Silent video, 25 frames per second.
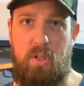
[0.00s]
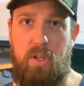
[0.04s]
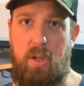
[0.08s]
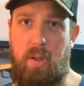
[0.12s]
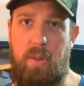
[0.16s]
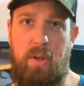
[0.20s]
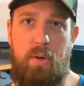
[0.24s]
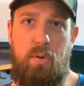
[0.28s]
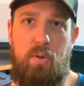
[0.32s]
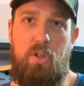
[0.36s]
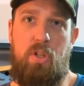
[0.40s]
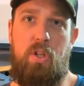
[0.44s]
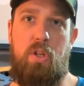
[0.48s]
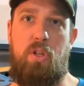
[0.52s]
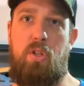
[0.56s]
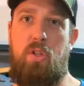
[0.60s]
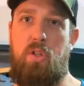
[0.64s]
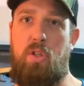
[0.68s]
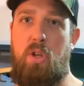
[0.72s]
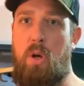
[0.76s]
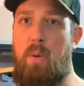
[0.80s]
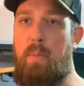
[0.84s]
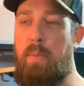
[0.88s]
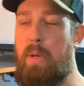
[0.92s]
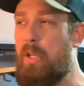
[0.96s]
So there was just
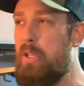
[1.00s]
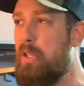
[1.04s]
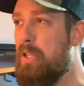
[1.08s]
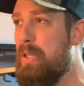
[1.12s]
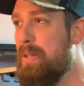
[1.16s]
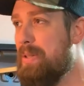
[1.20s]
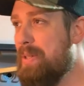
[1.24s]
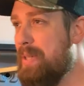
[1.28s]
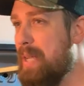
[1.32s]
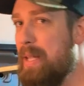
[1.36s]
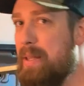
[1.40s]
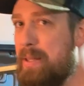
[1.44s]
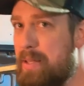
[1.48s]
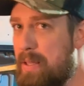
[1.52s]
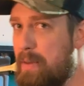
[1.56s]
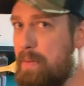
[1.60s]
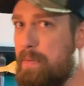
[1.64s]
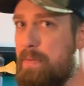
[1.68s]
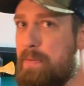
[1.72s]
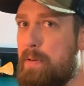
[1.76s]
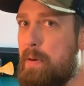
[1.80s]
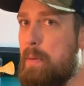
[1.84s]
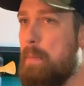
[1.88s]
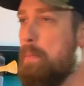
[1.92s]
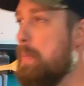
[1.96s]
so much
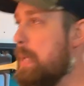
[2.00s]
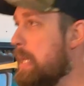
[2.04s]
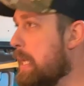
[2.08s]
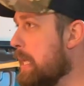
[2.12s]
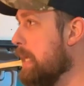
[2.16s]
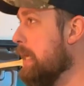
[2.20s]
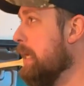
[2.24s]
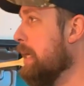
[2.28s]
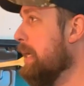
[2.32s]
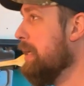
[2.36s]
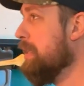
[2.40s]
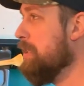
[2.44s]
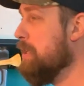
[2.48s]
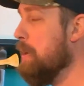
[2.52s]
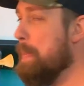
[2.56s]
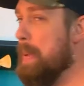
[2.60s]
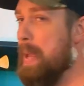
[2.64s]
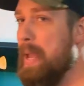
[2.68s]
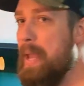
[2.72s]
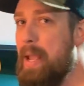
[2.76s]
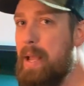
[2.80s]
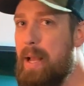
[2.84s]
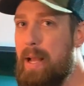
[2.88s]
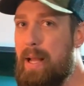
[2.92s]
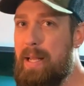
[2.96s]
incentive for me to
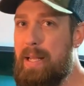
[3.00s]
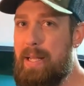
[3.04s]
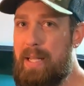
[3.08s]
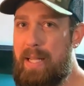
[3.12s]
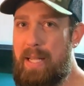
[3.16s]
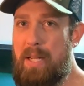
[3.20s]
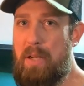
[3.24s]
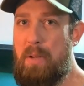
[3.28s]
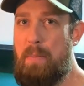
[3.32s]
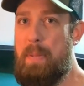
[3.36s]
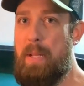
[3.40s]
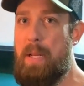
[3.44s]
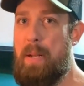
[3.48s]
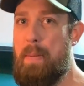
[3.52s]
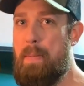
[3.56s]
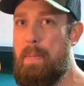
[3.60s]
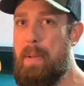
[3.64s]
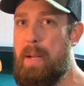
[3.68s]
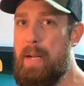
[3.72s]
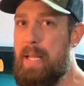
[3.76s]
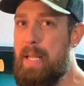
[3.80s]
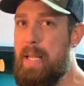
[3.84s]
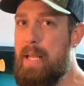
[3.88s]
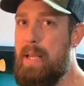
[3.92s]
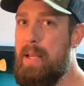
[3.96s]
pay a little bit of
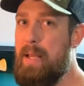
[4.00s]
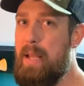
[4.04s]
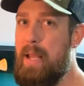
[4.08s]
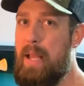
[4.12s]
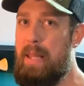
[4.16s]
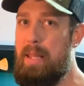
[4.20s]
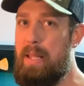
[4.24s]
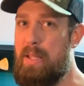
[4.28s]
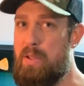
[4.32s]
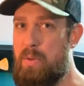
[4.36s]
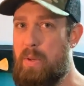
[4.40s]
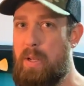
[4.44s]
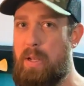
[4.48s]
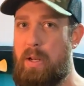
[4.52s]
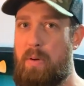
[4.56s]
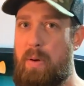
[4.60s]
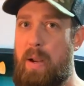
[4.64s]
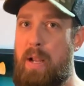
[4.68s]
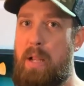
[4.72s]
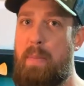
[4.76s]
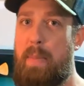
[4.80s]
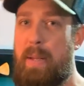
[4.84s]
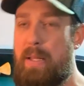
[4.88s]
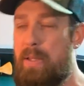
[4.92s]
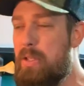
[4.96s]
money, and that's what I'm going to
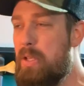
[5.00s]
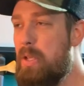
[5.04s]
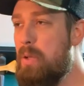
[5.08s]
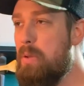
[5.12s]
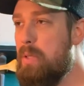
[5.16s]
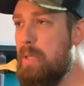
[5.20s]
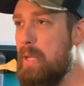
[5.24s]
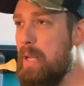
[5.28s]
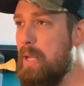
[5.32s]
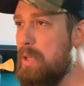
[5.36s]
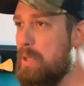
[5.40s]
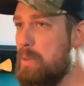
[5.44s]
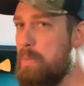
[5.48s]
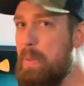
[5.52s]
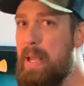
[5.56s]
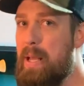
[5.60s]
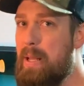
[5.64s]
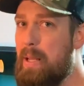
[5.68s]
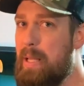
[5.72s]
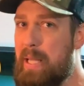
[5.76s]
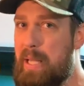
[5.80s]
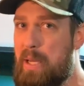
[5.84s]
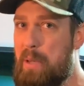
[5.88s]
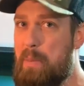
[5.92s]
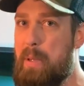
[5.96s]
recommend to you today, is pay a
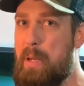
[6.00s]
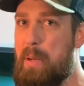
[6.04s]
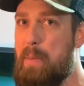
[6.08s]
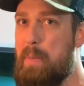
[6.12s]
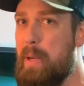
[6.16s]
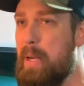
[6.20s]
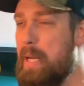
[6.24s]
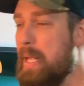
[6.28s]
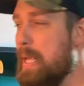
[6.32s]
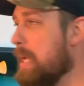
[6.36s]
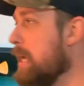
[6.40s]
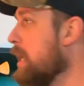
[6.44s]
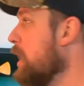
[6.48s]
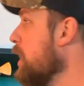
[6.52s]
little bit of money